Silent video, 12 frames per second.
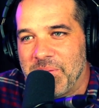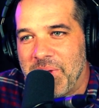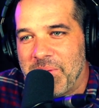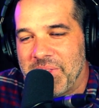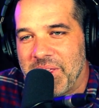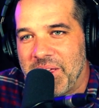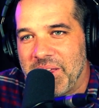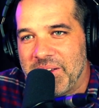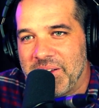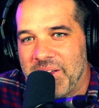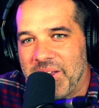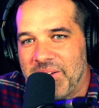Maybe that,
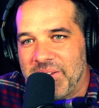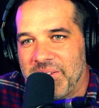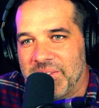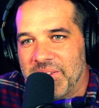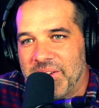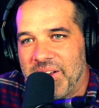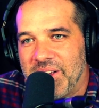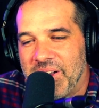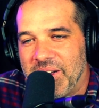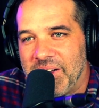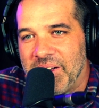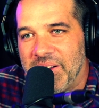yeah. I don't know.
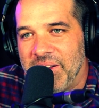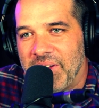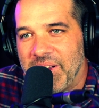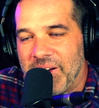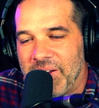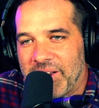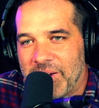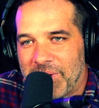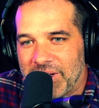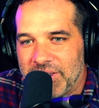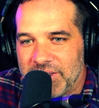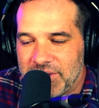I don't know. I got to
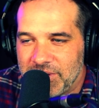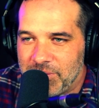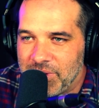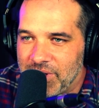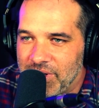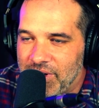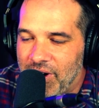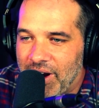make a list, but all right.